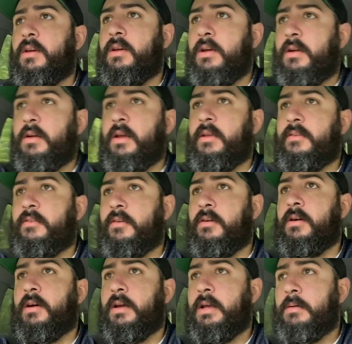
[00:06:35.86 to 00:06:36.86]
All right, so
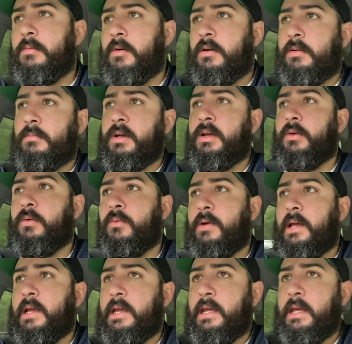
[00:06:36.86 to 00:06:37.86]
I am on my
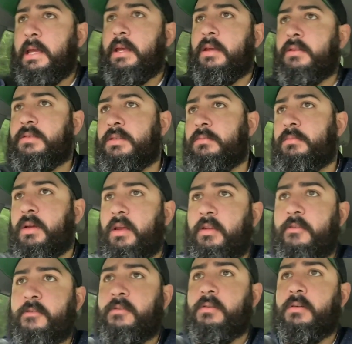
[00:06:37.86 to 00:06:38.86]
way to my
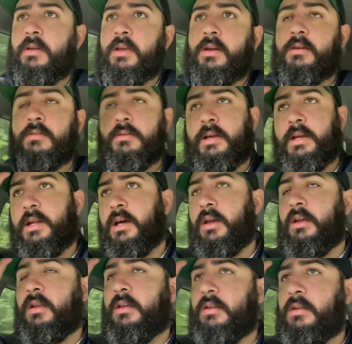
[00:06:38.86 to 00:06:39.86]
studio in
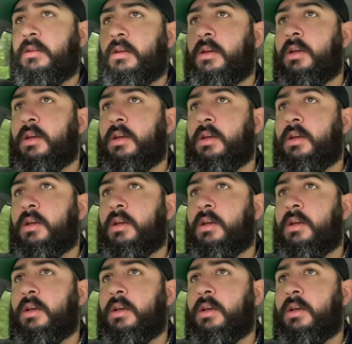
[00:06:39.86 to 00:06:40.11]
Highland